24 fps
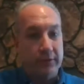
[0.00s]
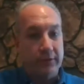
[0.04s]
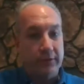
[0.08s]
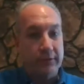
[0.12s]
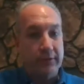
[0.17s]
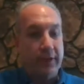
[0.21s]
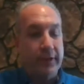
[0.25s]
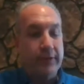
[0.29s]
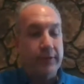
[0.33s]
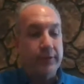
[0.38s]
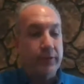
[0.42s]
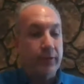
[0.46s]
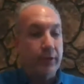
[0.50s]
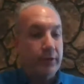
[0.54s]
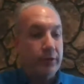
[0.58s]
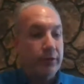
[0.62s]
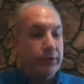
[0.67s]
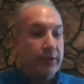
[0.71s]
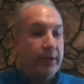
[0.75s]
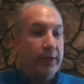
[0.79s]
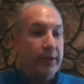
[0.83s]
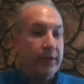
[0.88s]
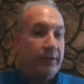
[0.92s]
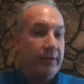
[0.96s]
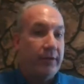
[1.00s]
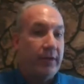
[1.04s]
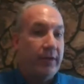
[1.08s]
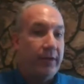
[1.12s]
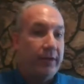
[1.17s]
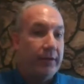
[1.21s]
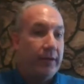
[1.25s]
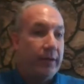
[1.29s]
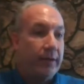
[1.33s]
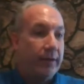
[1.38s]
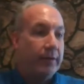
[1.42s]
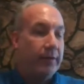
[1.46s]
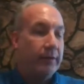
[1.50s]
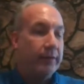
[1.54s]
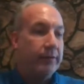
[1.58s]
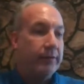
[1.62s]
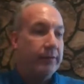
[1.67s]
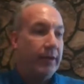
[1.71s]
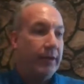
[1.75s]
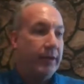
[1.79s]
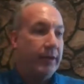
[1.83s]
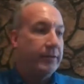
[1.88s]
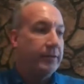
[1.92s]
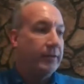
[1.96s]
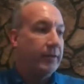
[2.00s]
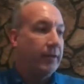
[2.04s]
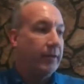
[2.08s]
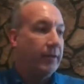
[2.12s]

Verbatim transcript: So the other thing that that uh,